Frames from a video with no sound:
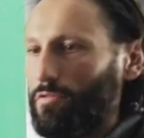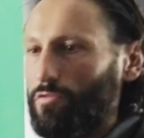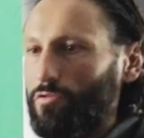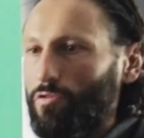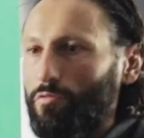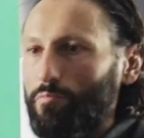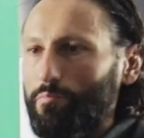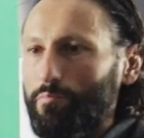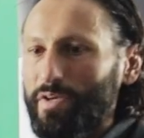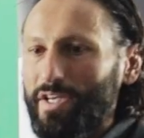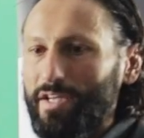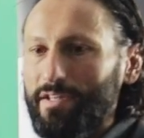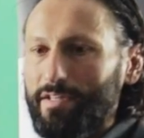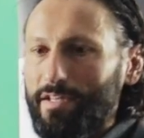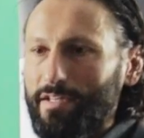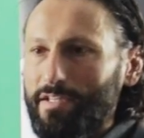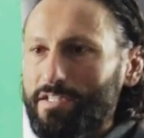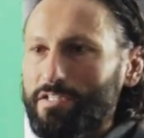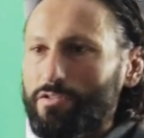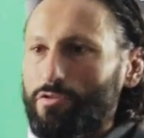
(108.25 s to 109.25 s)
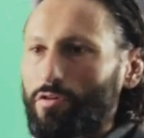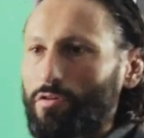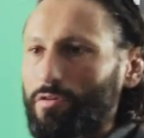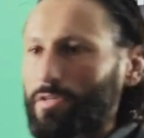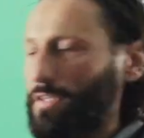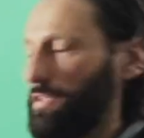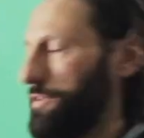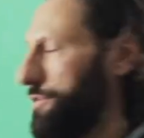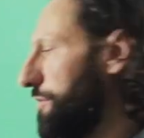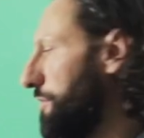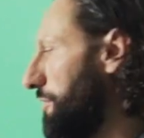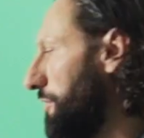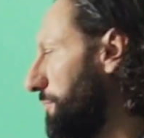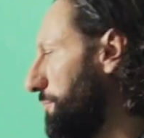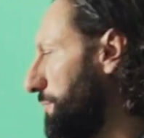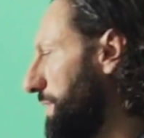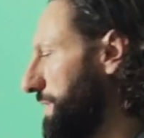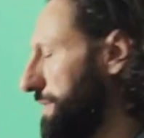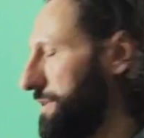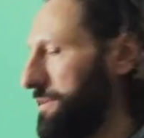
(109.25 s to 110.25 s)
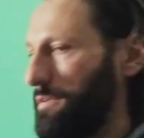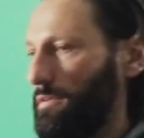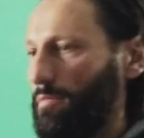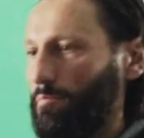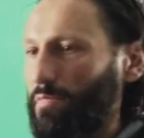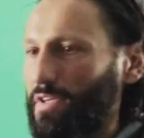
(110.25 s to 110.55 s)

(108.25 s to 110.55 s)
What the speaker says: Don't build any stock in your company,